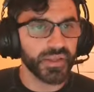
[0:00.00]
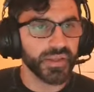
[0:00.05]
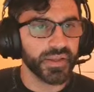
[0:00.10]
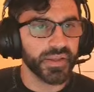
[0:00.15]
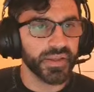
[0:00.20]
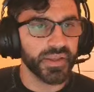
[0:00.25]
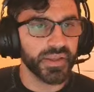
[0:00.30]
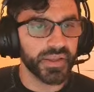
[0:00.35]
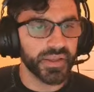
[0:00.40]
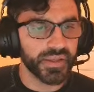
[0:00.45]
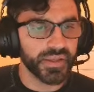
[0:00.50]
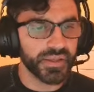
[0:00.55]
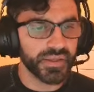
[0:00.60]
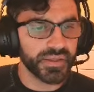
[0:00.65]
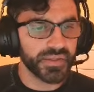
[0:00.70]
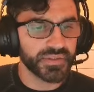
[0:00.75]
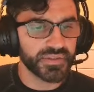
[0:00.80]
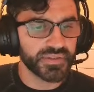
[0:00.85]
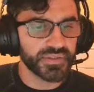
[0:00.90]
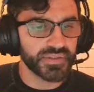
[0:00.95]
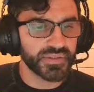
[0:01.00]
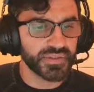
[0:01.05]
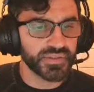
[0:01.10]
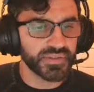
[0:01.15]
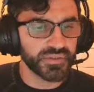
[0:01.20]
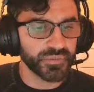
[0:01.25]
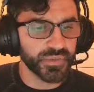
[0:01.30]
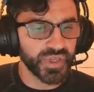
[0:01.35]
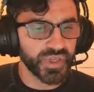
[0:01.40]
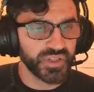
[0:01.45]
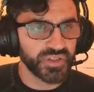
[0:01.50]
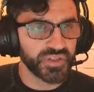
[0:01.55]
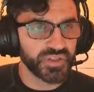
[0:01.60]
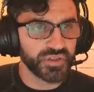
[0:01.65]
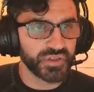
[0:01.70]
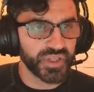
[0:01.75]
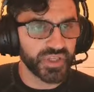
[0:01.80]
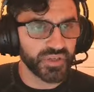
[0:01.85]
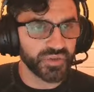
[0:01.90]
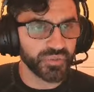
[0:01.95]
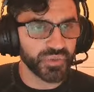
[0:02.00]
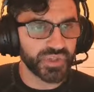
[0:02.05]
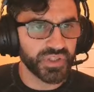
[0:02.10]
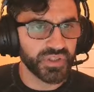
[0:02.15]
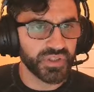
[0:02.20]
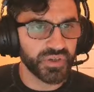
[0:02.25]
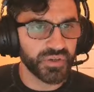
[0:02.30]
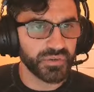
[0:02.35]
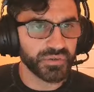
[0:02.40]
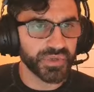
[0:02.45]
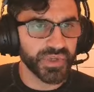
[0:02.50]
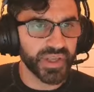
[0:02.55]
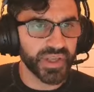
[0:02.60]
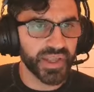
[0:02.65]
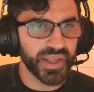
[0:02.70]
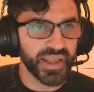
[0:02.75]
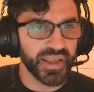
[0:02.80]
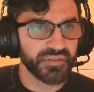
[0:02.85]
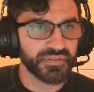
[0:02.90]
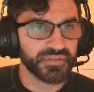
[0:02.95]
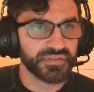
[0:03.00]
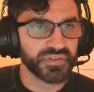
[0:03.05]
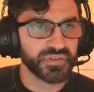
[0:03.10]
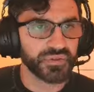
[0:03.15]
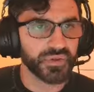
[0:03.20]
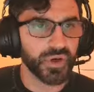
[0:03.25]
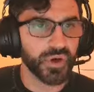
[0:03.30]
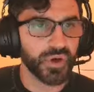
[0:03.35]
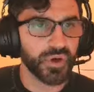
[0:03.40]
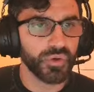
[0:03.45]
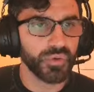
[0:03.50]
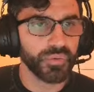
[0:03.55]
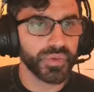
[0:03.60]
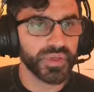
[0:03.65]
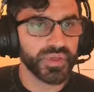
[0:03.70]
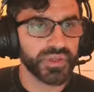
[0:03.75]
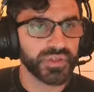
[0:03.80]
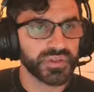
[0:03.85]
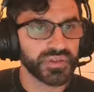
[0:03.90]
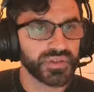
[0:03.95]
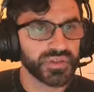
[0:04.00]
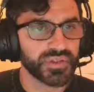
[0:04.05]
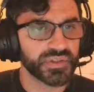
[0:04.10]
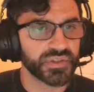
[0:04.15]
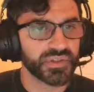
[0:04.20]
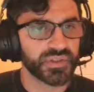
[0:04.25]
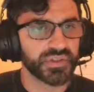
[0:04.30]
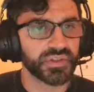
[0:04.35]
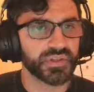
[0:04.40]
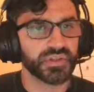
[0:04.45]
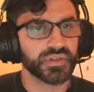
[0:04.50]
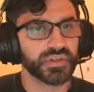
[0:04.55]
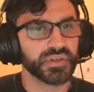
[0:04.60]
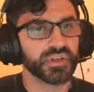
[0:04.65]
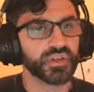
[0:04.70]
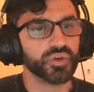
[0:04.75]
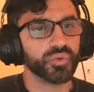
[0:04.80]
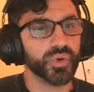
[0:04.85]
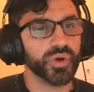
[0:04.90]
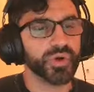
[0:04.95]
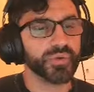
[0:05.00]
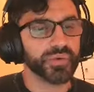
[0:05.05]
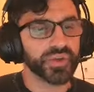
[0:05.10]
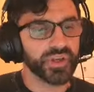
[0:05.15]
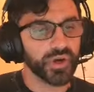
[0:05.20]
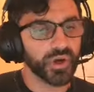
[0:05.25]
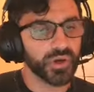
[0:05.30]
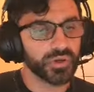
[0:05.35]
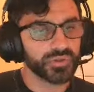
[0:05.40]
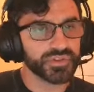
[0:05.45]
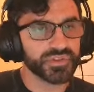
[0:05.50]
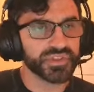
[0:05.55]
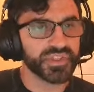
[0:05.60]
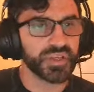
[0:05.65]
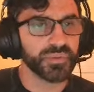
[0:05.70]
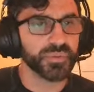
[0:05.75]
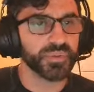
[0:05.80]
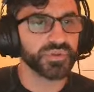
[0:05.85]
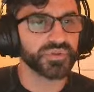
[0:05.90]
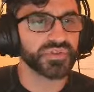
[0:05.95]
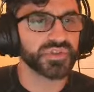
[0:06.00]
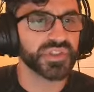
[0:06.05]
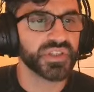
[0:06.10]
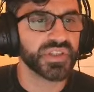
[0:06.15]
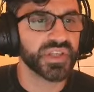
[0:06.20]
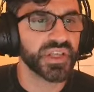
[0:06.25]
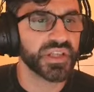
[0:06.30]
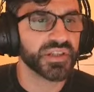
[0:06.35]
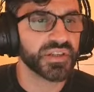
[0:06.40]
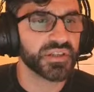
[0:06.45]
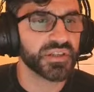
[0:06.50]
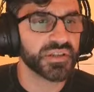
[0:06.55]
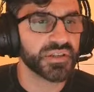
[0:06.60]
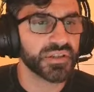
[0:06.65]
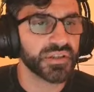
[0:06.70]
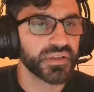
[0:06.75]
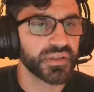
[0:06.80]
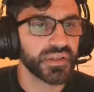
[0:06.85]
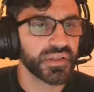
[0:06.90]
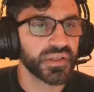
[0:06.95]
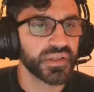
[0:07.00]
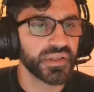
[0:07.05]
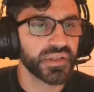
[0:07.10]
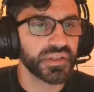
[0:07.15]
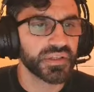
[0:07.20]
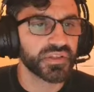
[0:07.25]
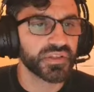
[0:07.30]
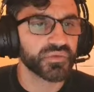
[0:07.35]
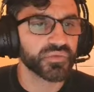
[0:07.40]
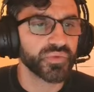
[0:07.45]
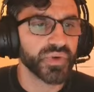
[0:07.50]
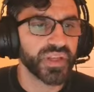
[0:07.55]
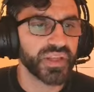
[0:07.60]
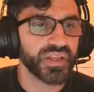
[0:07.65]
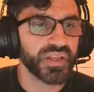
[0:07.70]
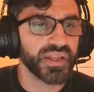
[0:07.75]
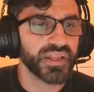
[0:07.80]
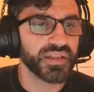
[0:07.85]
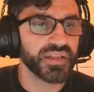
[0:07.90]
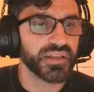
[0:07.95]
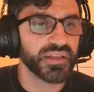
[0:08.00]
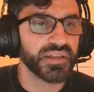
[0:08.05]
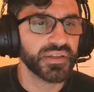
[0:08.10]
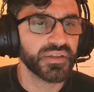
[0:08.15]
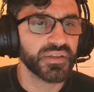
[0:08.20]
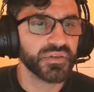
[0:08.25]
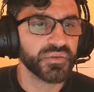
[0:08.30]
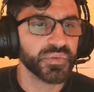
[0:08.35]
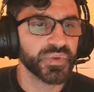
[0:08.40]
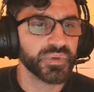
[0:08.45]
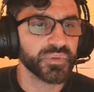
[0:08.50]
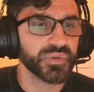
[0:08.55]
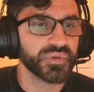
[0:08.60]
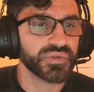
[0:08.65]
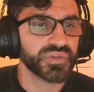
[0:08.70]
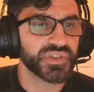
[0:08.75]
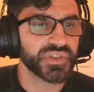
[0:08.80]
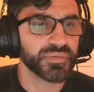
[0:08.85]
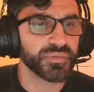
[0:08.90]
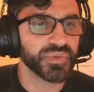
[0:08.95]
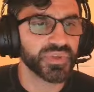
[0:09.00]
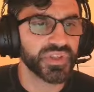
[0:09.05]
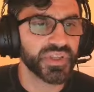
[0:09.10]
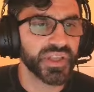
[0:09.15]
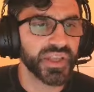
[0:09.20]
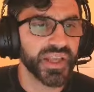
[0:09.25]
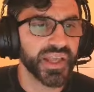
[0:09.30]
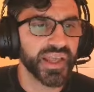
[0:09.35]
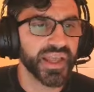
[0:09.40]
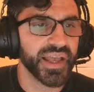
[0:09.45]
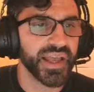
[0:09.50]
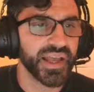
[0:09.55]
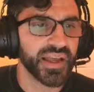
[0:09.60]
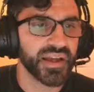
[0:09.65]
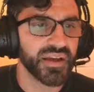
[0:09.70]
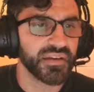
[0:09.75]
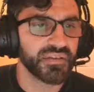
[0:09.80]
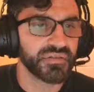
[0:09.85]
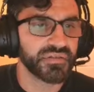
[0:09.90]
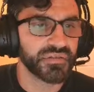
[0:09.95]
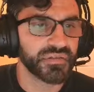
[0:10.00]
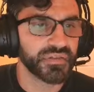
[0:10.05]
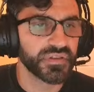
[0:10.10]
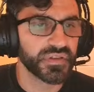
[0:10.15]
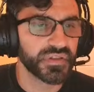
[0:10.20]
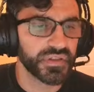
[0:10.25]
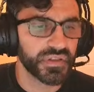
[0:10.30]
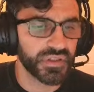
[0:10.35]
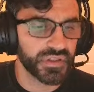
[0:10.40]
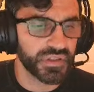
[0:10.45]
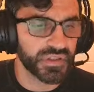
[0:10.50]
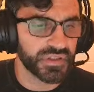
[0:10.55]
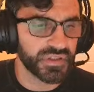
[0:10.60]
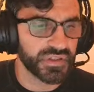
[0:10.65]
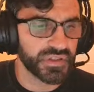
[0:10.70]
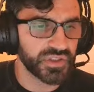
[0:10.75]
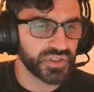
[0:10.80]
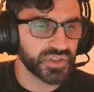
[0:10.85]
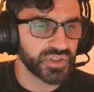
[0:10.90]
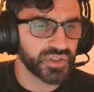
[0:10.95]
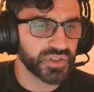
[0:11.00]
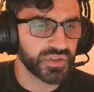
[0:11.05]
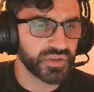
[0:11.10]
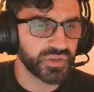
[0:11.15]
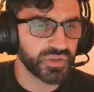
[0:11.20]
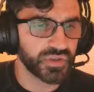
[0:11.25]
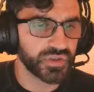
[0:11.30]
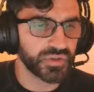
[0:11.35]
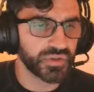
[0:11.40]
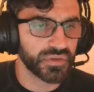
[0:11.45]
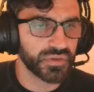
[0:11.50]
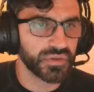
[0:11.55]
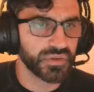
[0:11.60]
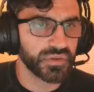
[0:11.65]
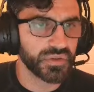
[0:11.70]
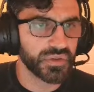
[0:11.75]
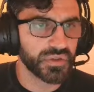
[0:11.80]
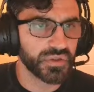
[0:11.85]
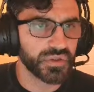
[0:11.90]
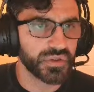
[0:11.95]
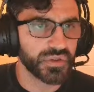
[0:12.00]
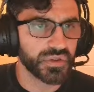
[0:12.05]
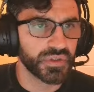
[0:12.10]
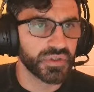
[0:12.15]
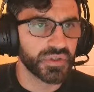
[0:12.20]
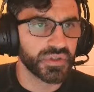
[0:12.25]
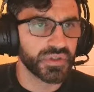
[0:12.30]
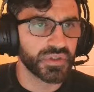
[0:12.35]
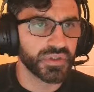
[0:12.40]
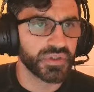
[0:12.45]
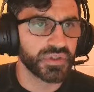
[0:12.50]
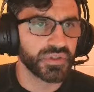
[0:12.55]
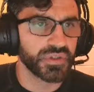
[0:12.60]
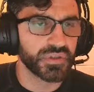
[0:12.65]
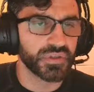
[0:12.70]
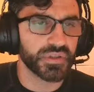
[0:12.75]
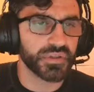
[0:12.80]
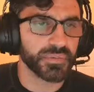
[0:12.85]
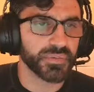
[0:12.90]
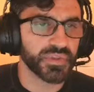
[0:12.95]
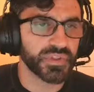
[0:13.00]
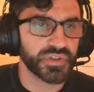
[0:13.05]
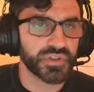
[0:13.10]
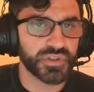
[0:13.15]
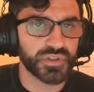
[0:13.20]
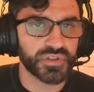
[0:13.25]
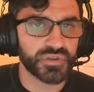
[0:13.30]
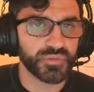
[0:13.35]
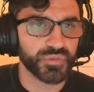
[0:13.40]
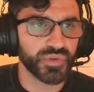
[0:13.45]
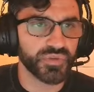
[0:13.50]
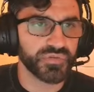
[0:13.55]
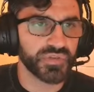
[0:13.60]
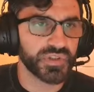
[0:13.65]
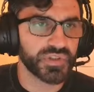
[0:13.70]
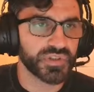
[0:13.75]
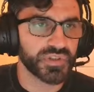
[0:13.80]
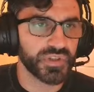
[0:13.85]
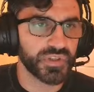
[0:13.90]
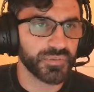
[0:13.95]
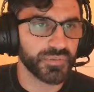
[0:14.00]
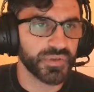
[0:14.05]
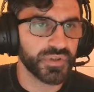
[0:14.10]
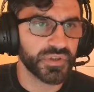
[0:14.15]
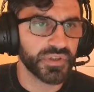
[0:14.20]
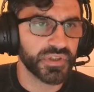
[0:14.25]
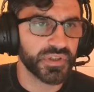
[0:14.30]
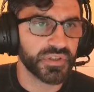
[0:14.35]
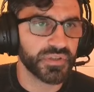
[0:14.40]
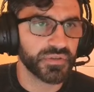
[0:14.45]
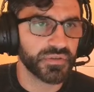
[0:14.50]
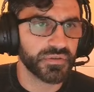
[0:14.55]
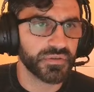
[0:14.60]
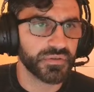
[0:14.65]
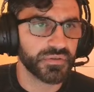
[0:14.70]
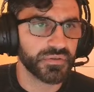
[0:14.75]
And to make sure that we don't have to always query all the tables to get the rating here, we will simply have an additional, let me just move this up a little.